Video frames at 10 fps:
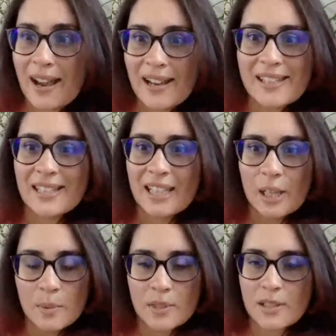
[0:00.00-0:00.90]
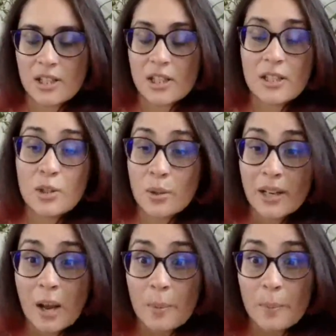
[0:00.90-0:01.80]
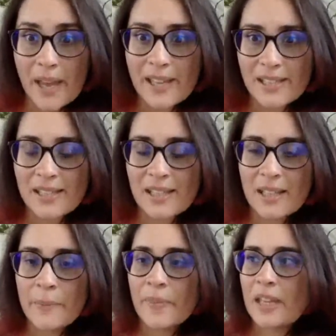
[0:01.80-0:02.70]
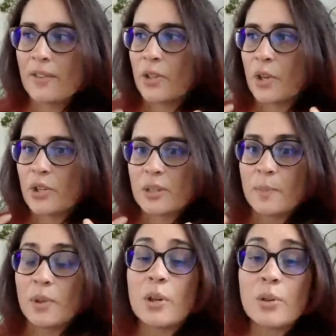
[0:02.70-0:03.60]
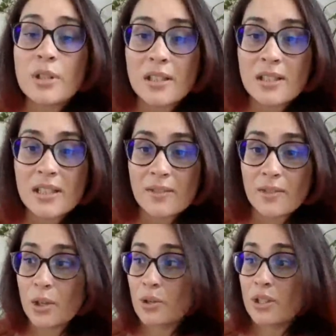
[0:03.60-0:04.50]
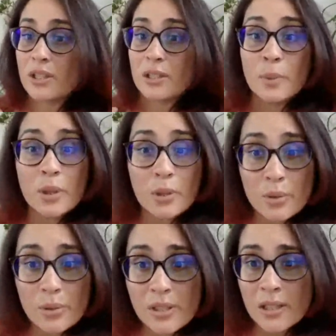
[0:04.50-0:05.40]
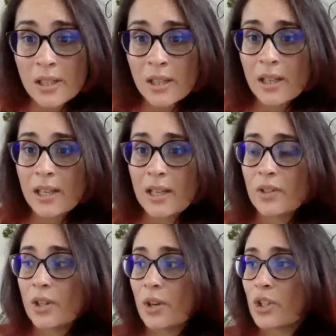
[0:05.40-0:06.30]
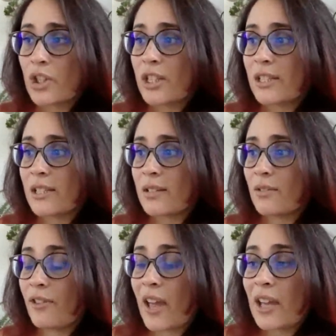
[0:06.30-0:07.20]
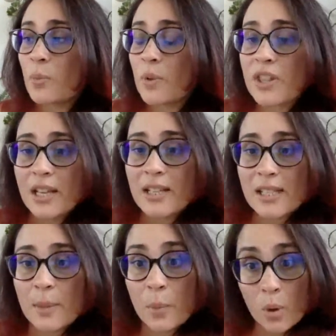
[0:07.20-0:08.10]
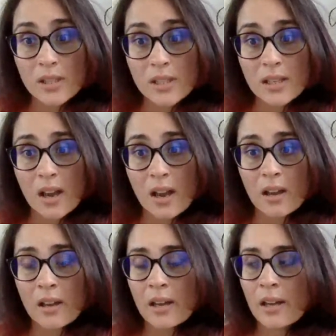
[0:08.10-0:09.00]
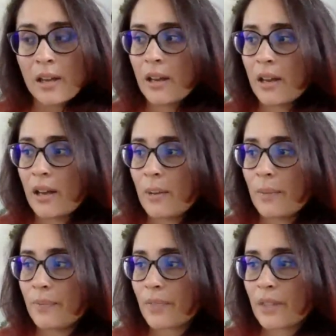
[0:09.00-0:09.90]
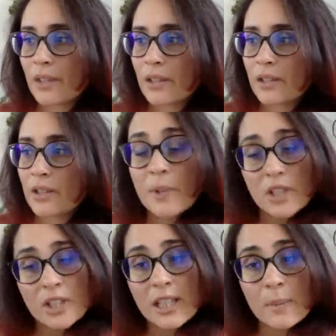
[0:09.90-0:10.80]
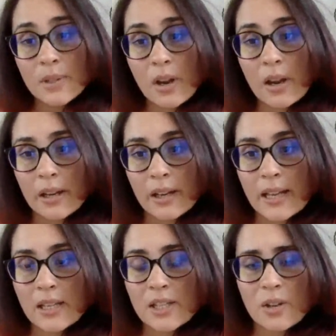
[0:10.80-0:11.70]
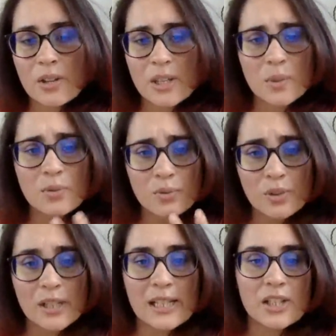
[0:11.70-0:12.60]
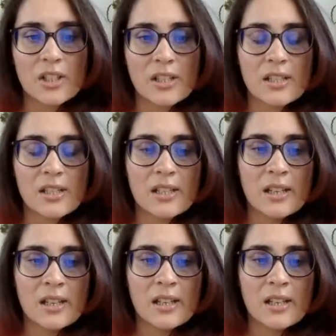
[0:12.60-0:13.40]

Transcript: the tides and keeps she's doing her best even though she's polluted even though she's abused even though she's fed with things that poison her um, but she keeps going. And so this was really just